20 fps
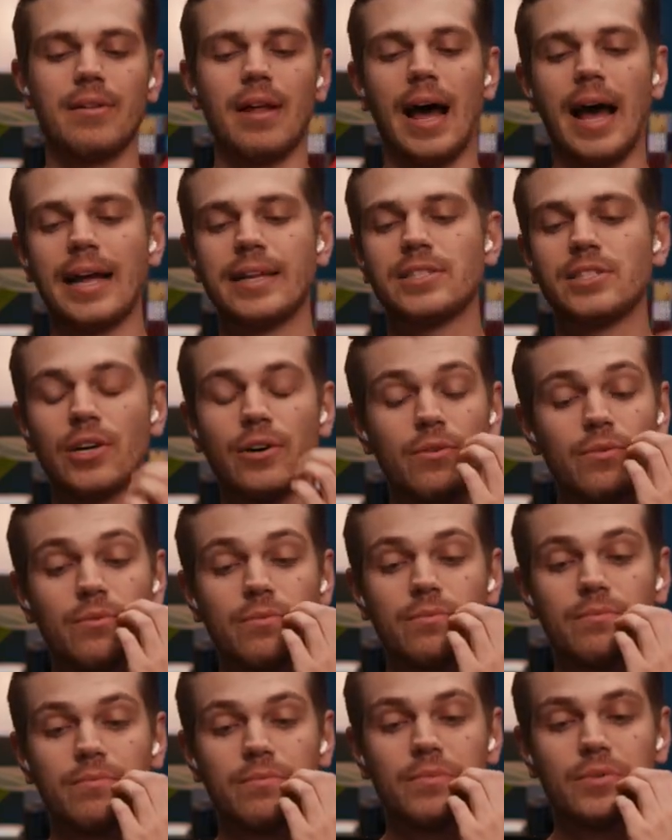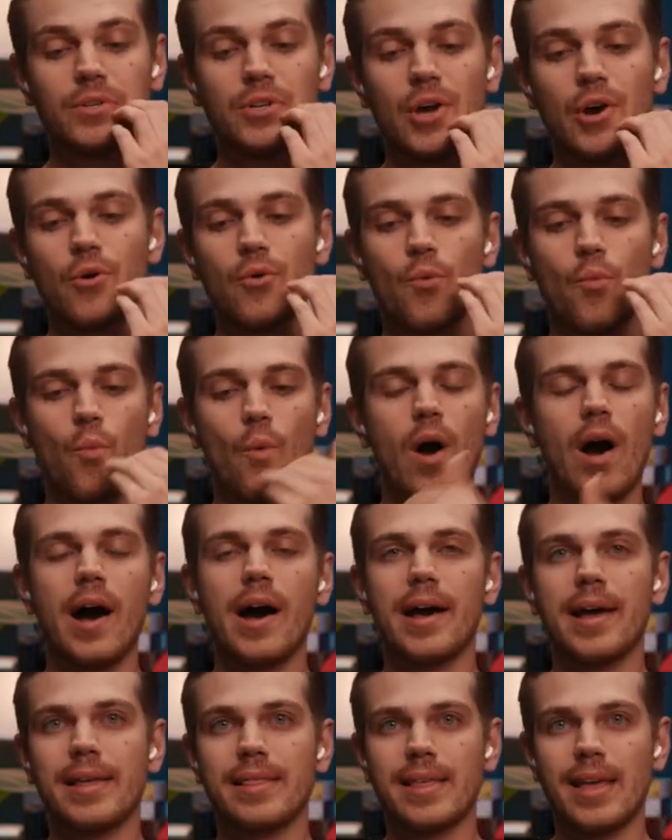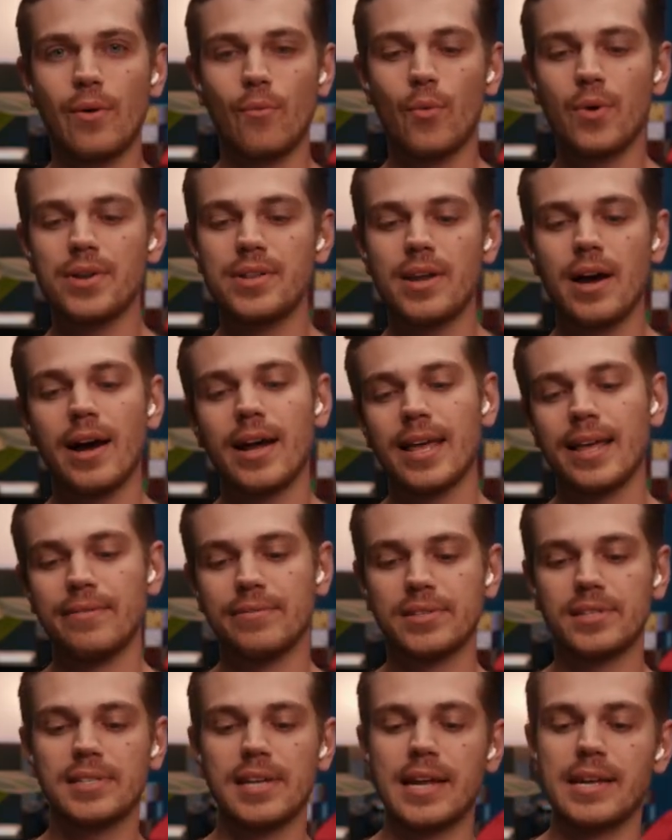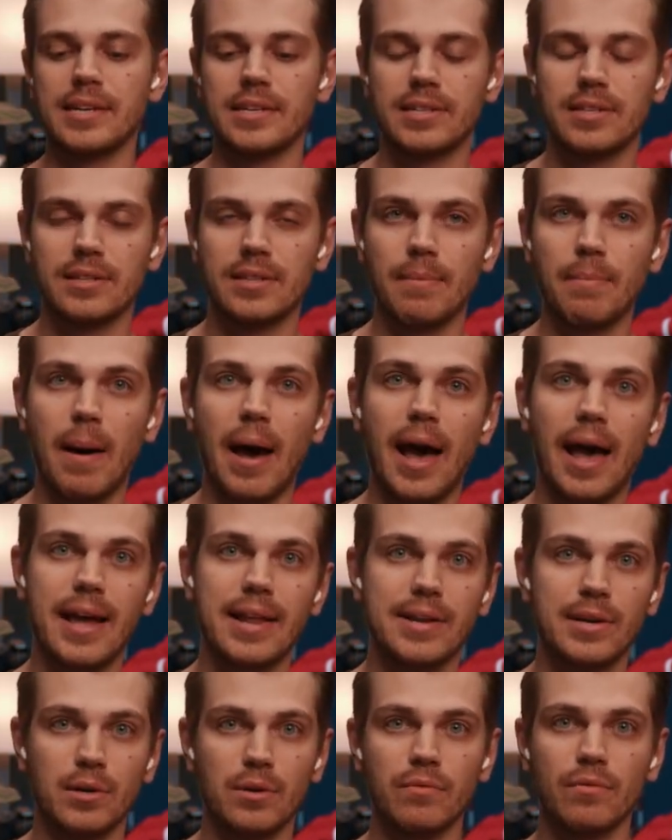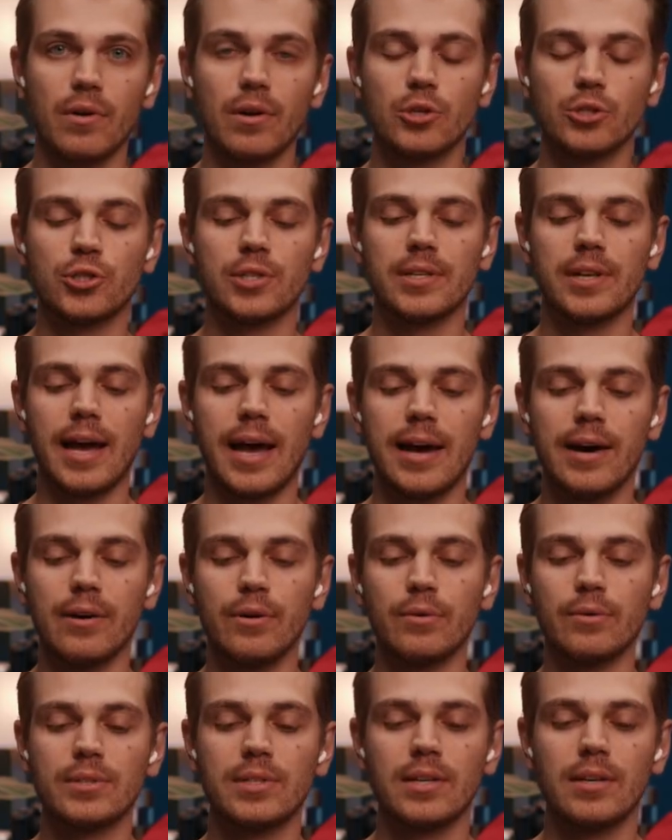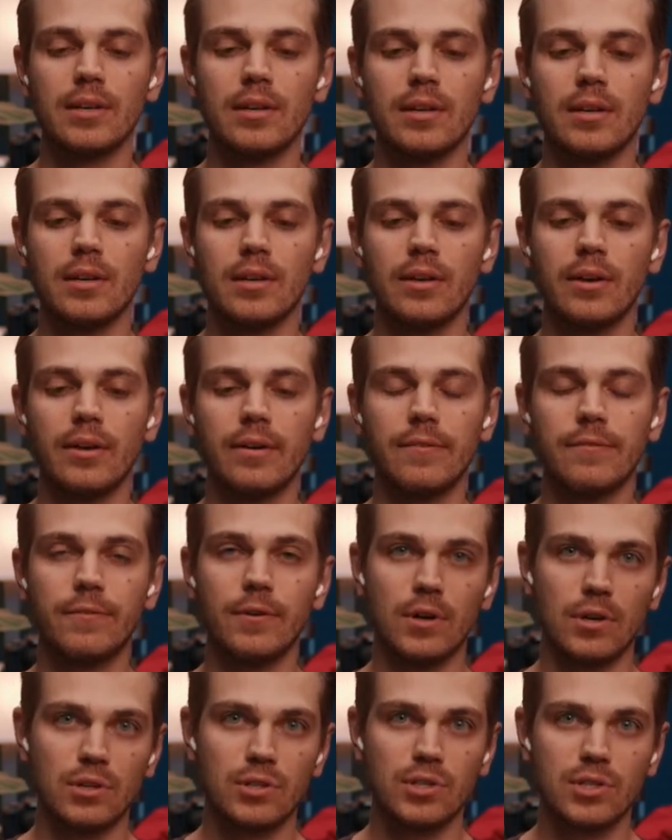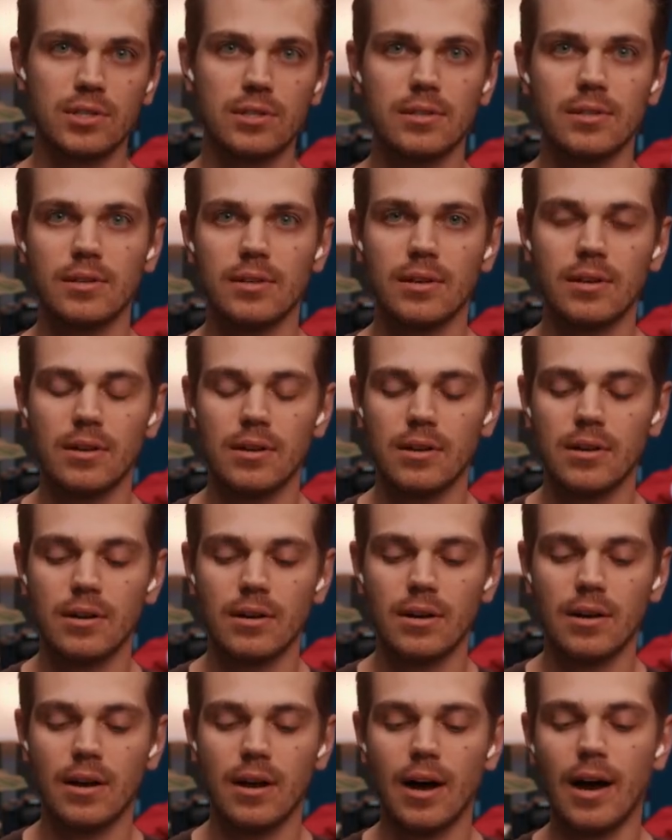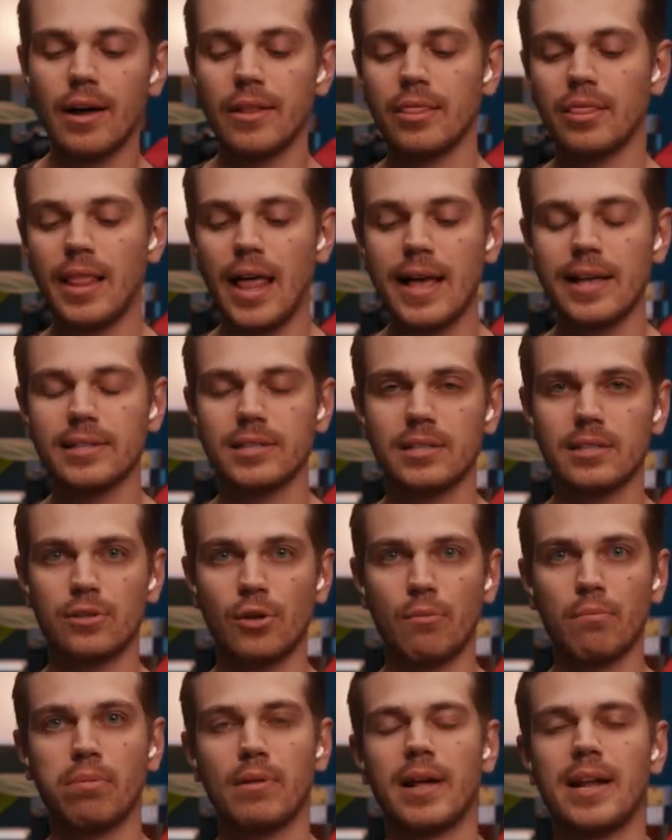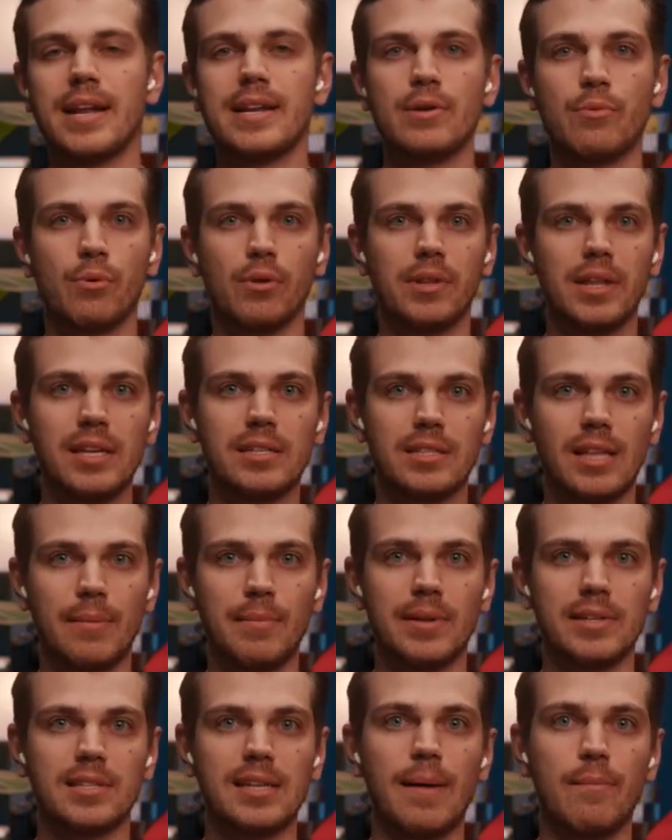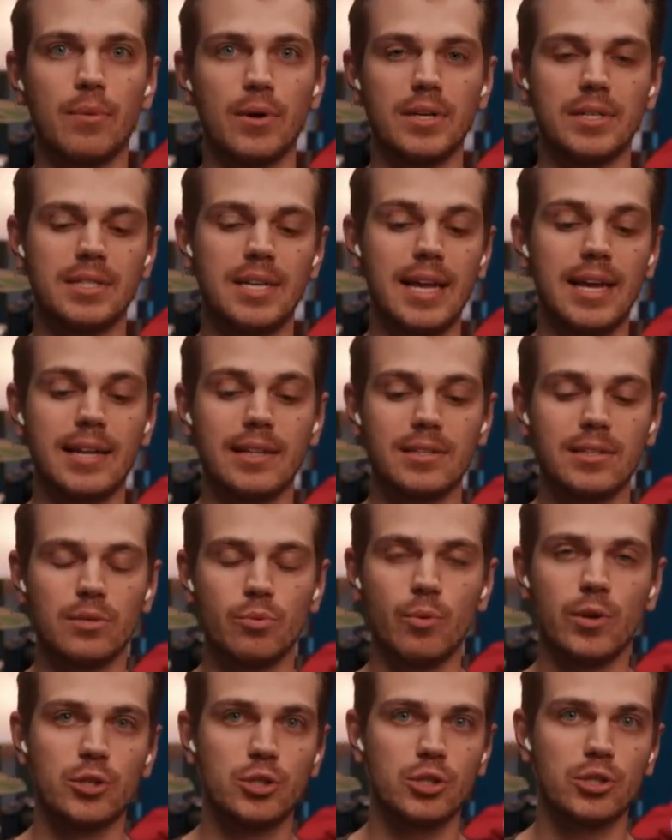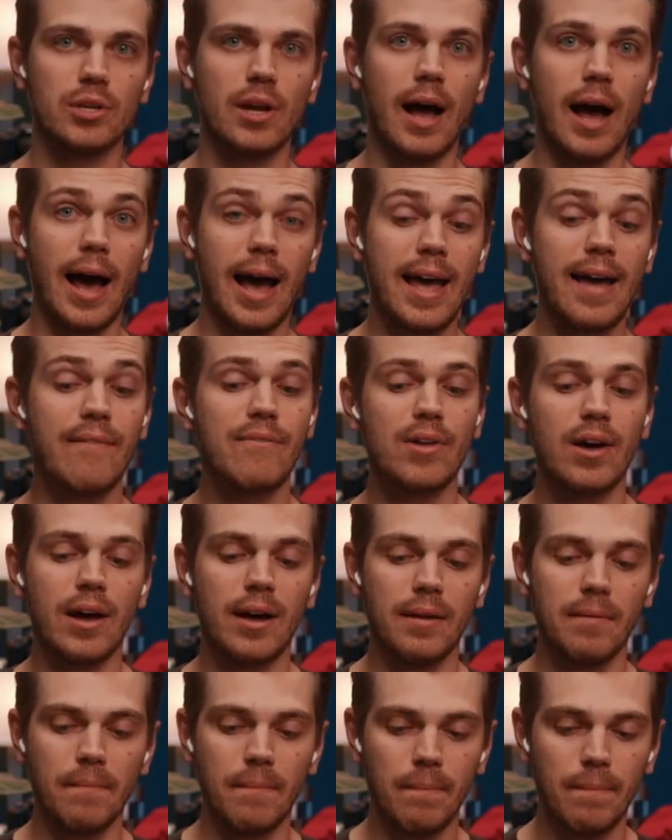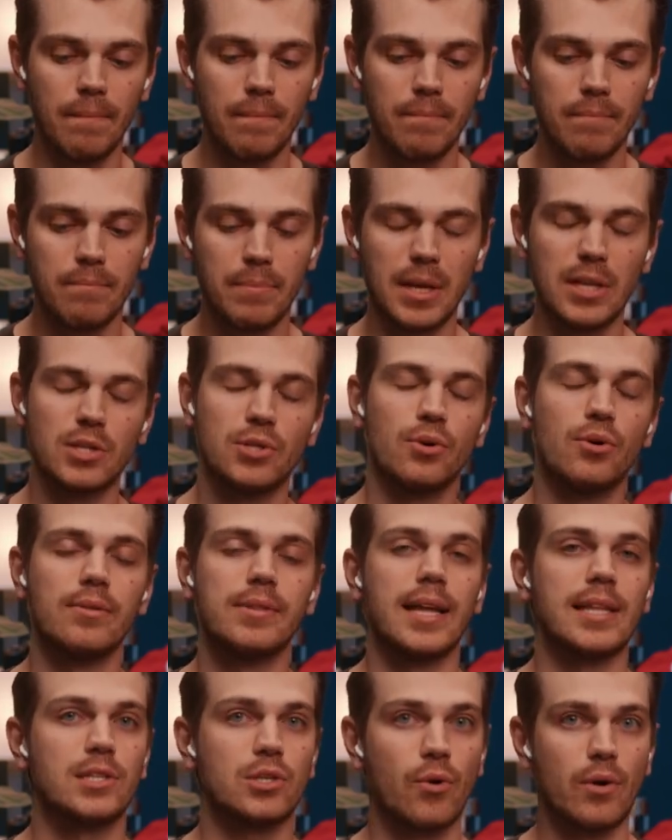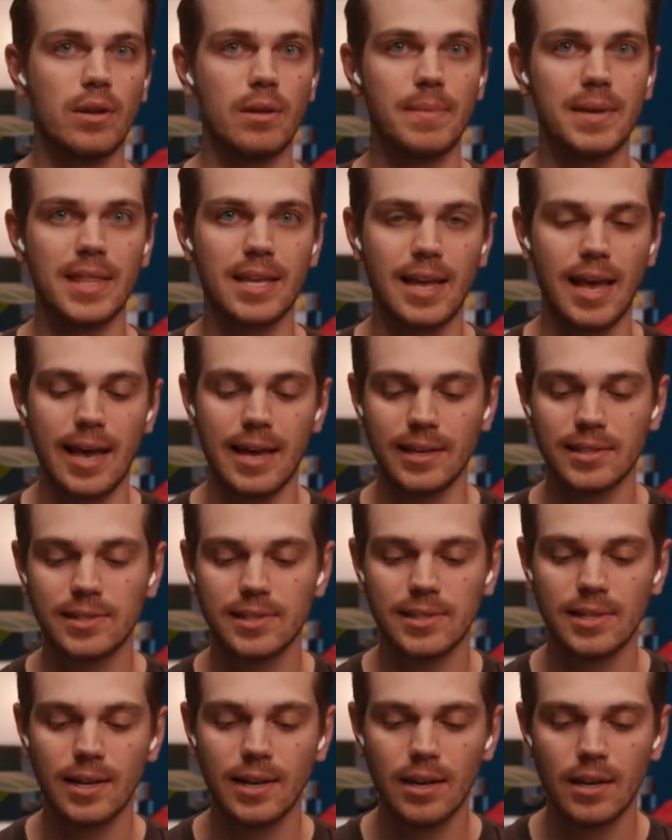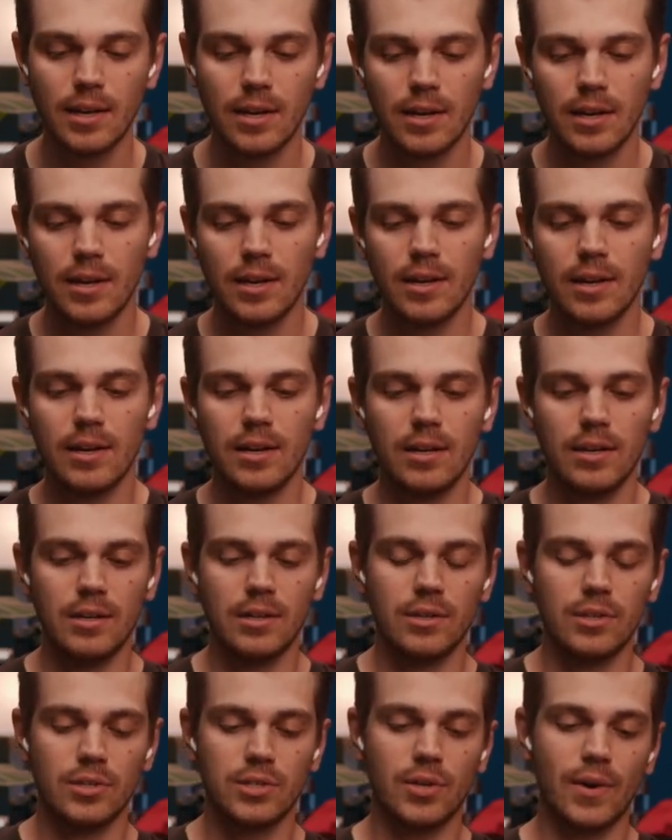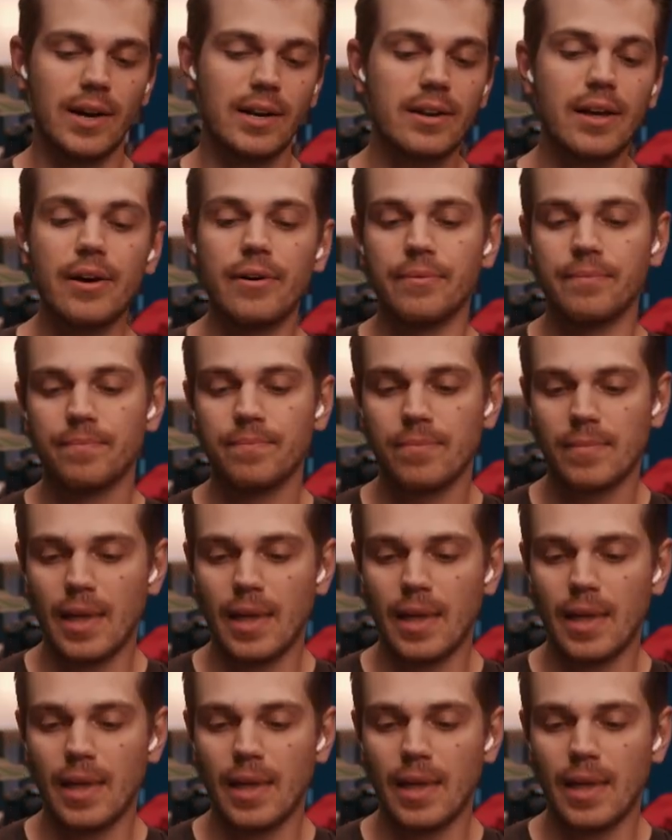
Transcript: I don't know why they would not have sent the Pioneer version out first, unless they're planning to release them at separate dates, which I have not been told that's going to be the case. So I don't know.